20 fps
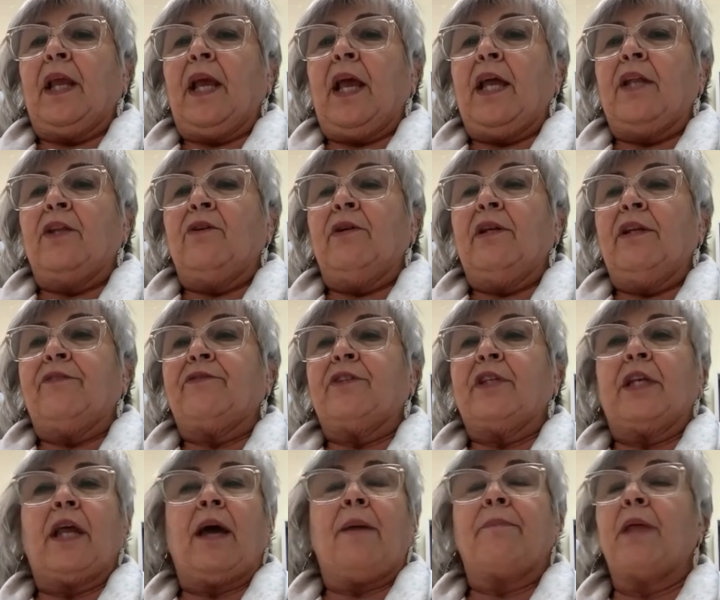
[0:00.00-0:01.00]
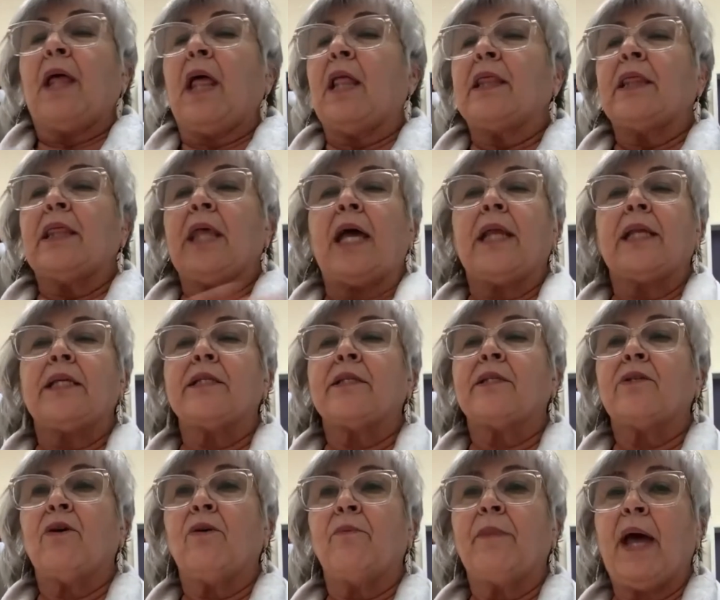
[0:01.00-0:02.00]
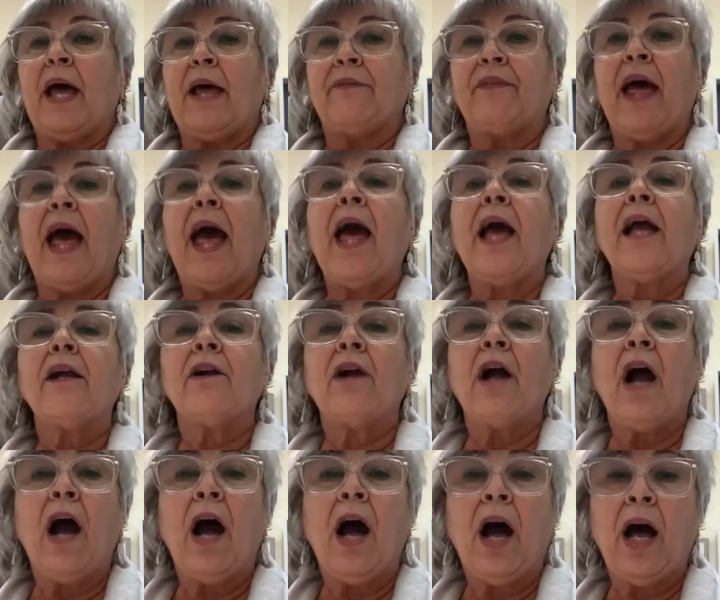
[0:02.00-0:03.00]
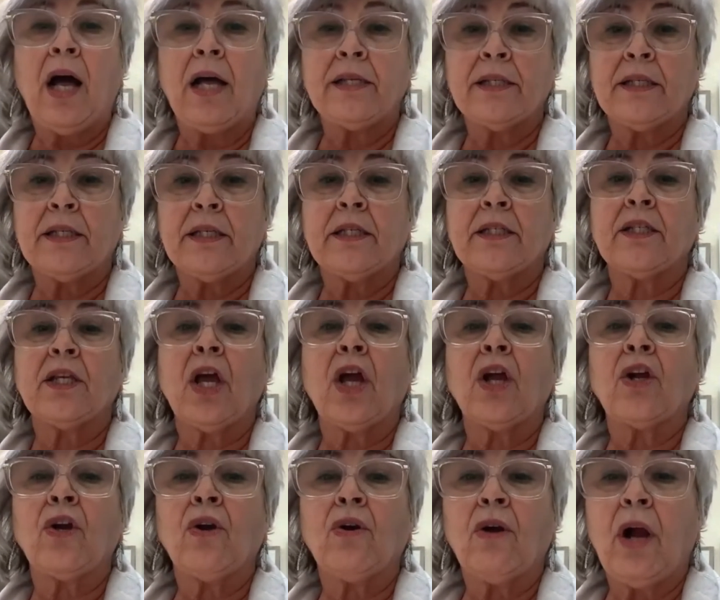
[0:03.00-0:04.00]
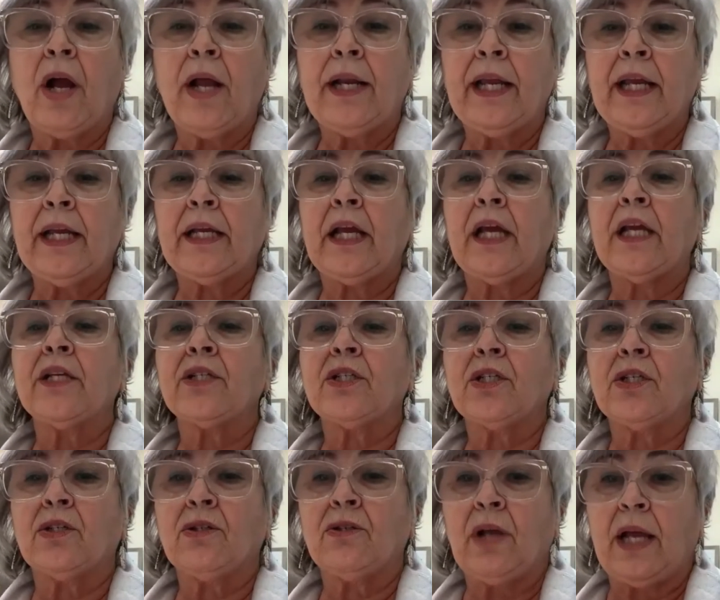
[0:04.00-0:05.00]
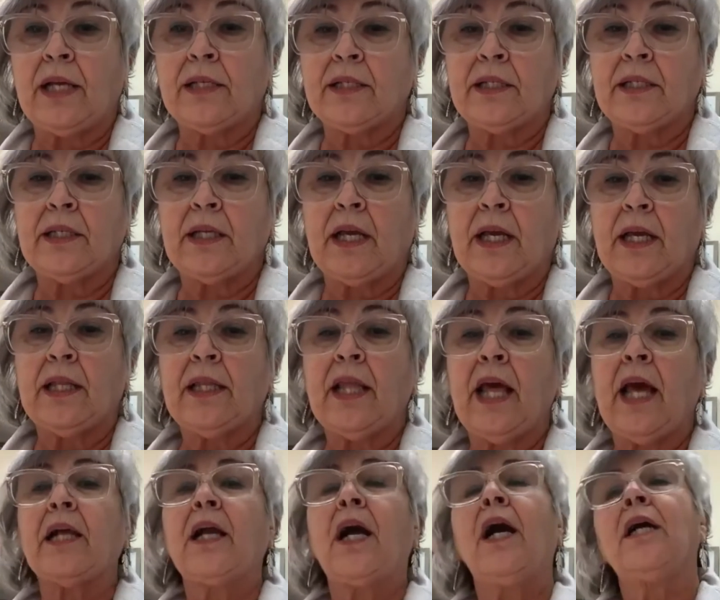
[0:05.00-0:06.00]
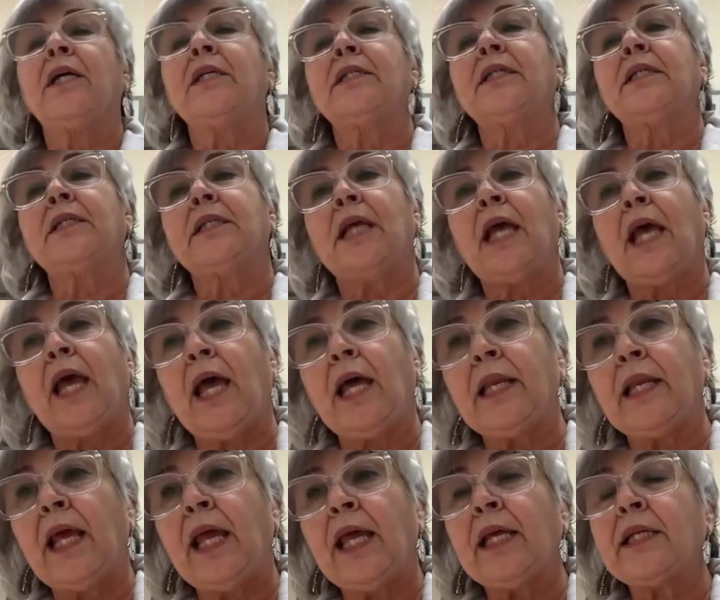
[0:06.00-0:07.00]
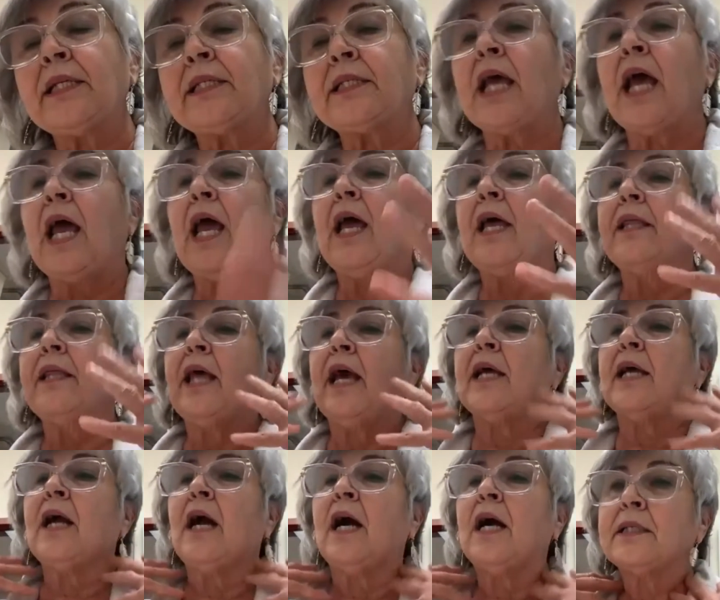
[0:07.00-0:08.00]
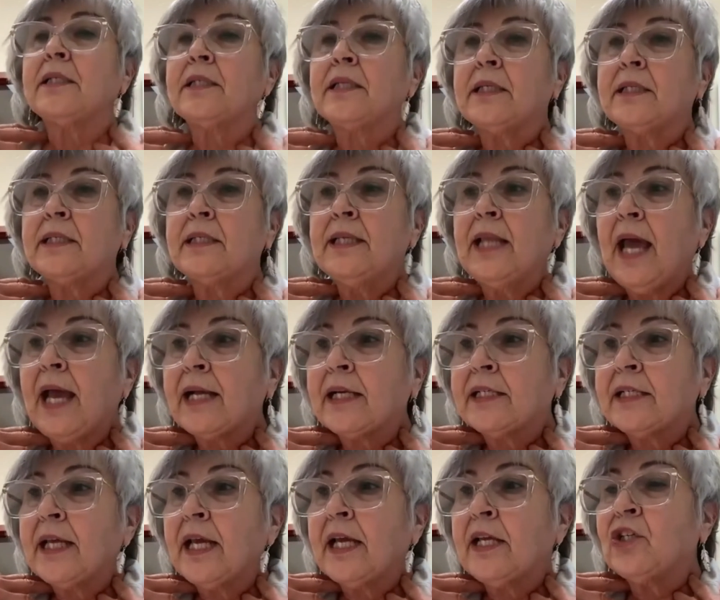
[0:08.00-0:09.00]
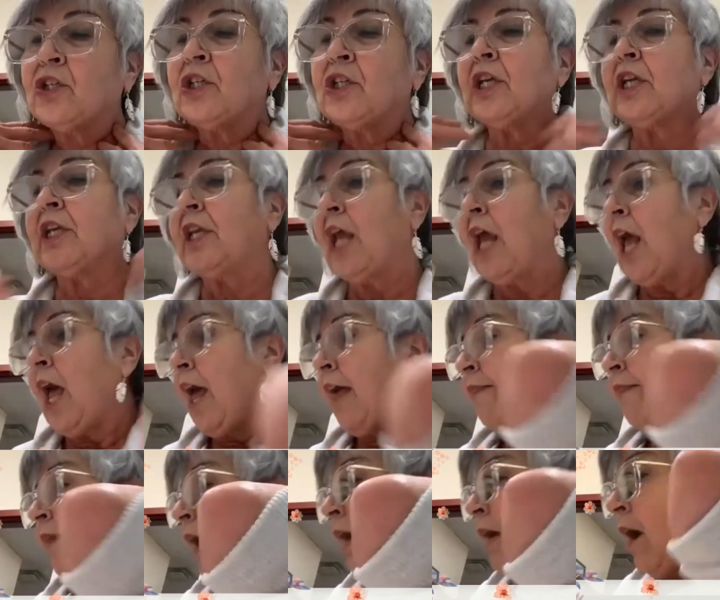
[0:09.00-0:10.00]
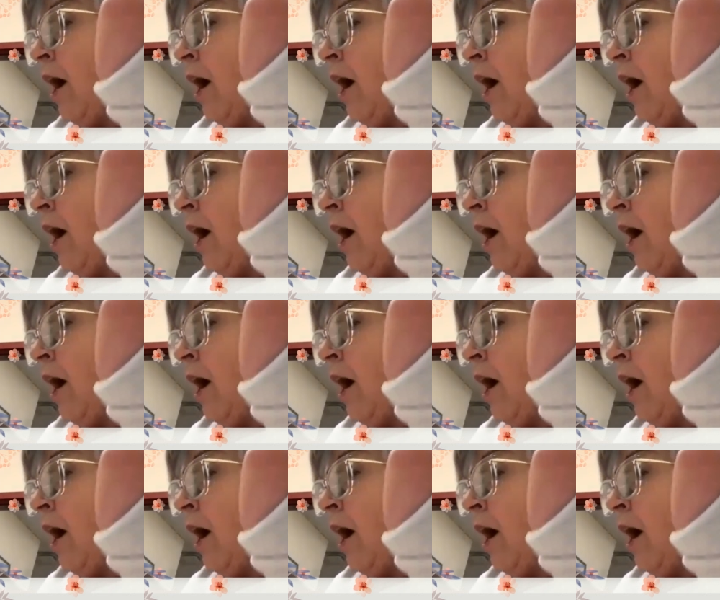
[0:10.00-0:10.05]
and you lift it up, that is so bad. That causes chronic stress. That causes headaches. That causes neck tension. That